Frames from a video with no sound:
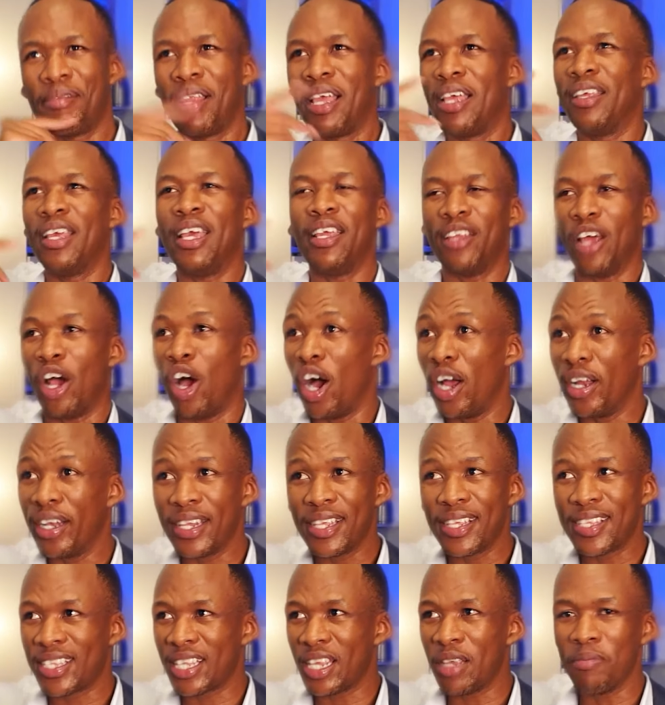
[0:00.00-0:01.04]
It
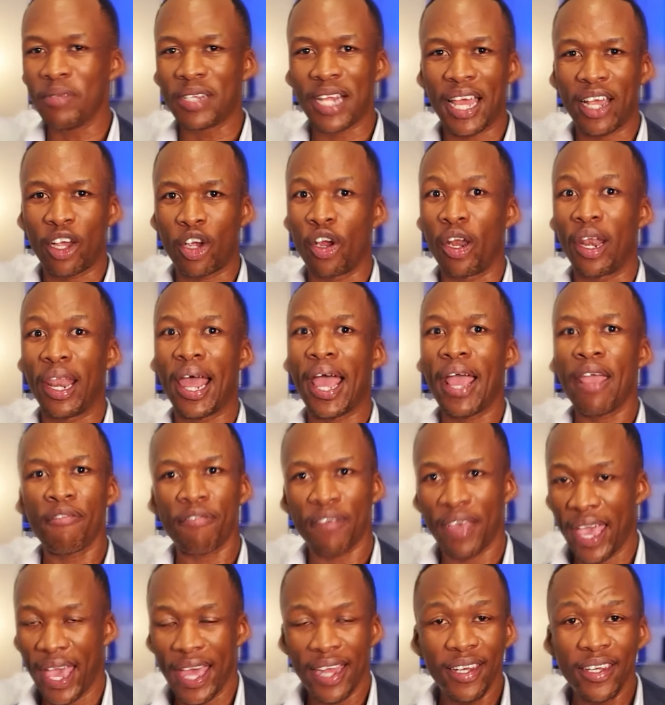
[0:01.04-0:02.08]
hardly seems like her life
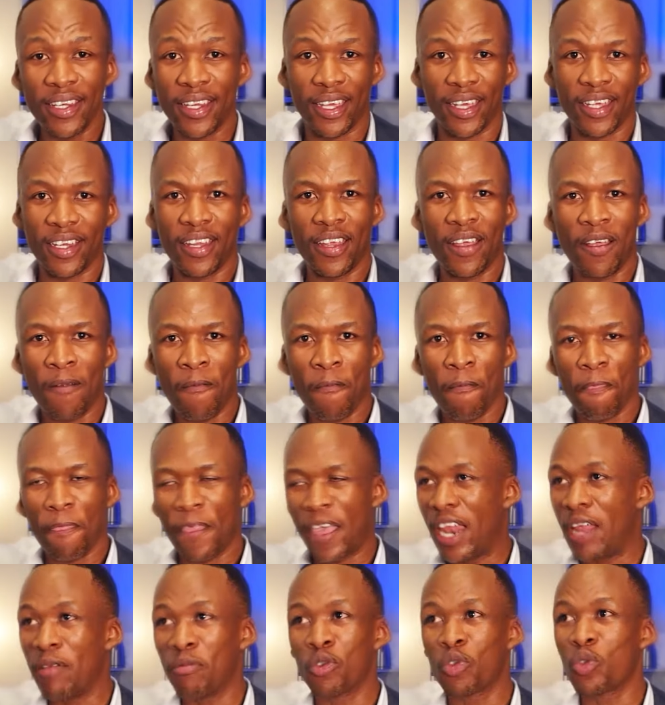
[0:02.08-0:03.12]
ended.
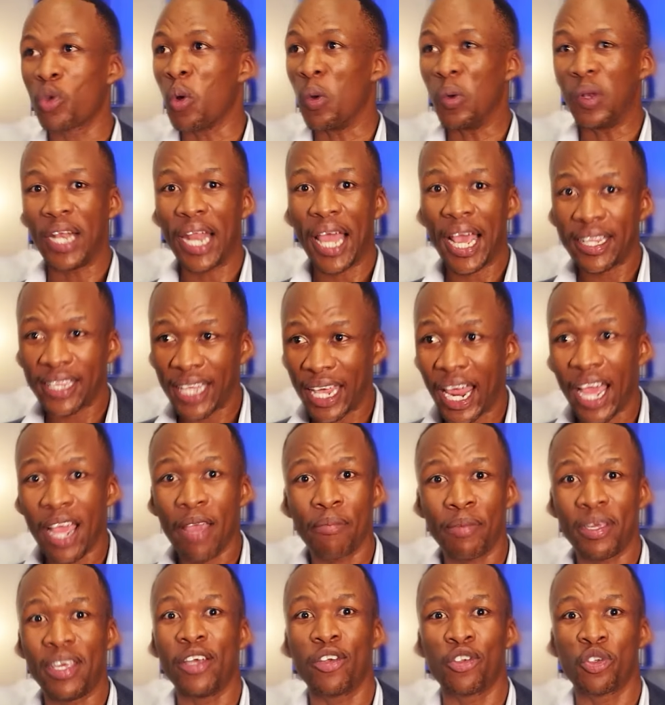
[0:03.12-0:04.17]
And I'm so glad that I am
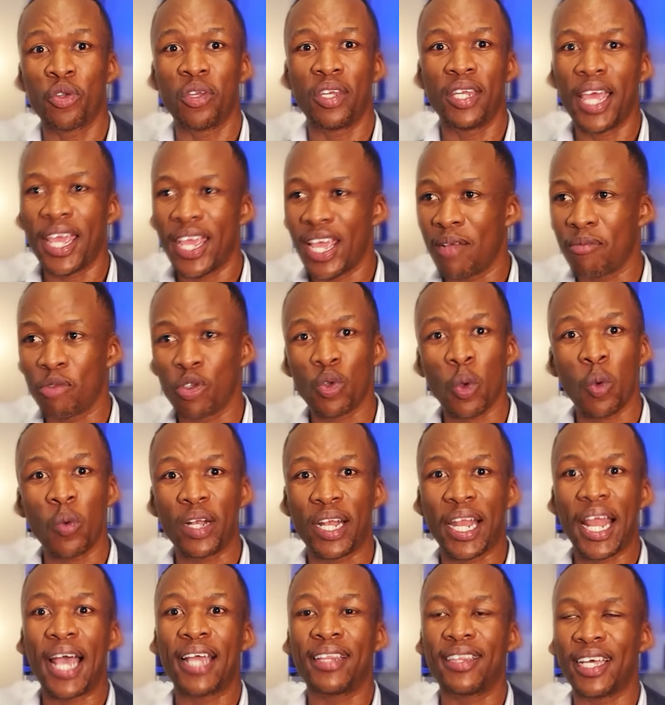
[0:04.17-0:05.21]
here today. I'm so
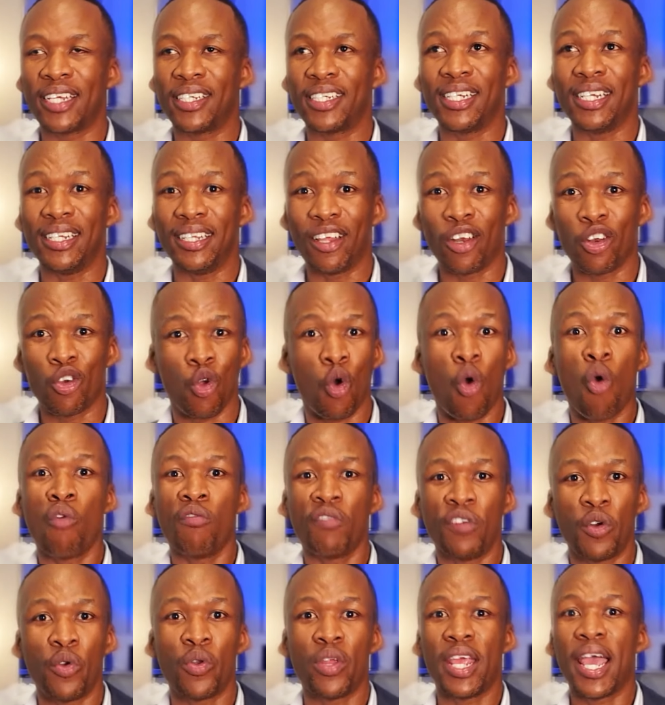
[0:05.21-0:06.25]
glad that she didn't
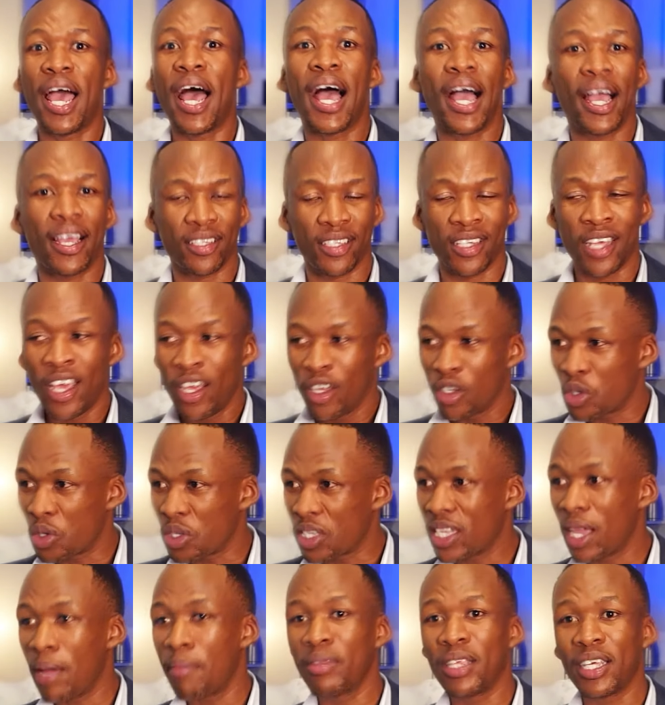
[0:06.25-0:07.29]
overreact to
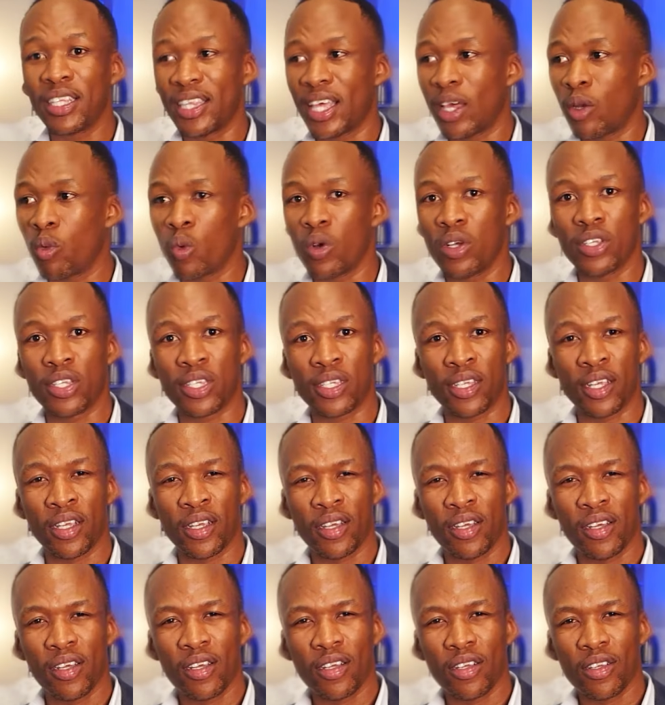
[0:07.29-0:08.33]
something that was
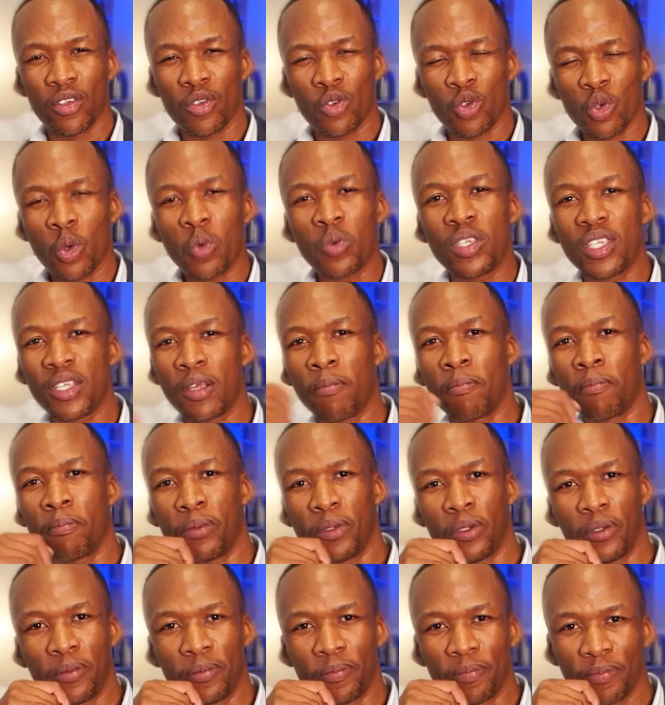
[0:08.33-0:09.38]
so simple.
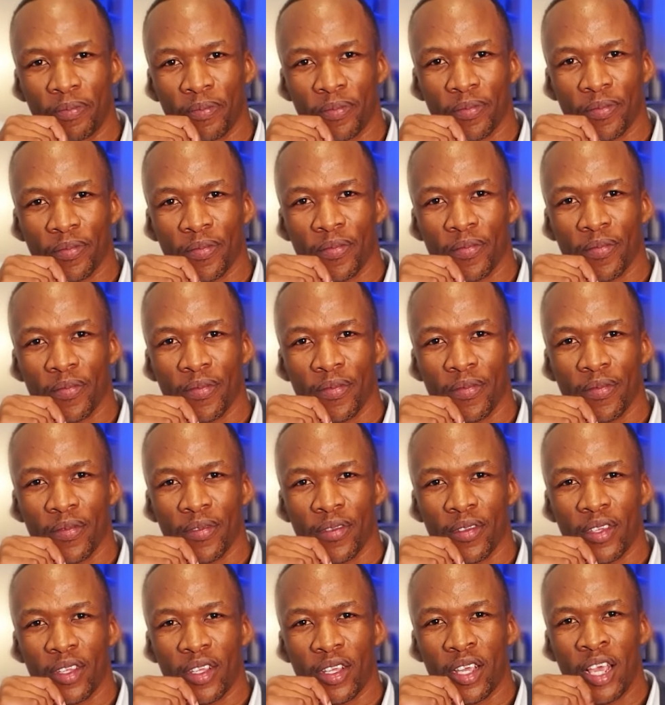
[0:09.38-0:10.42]

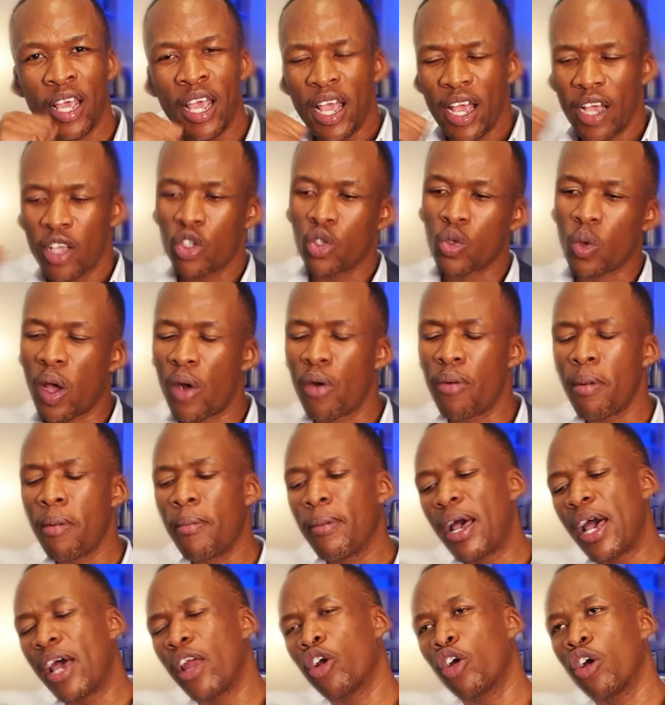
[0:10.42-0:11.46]
And so I remember
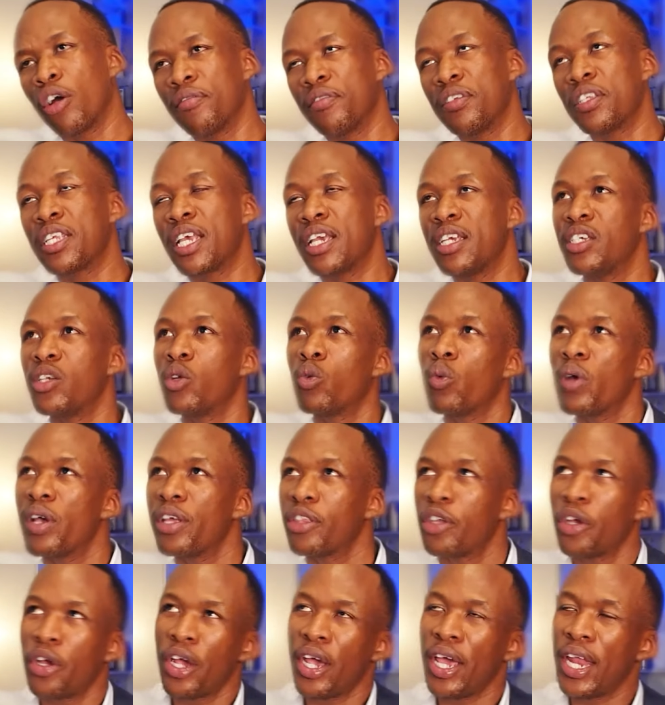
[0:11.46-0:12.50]
I had a conversation with
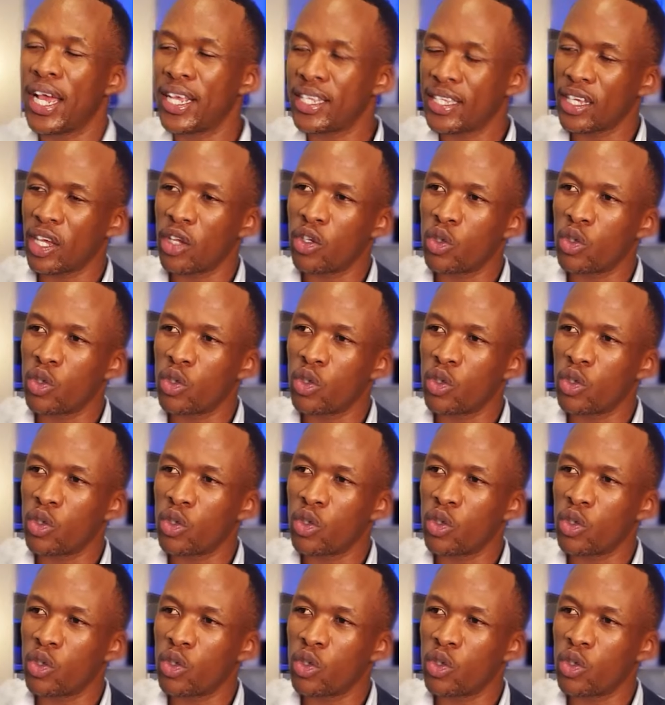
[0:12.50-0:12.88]
her and I said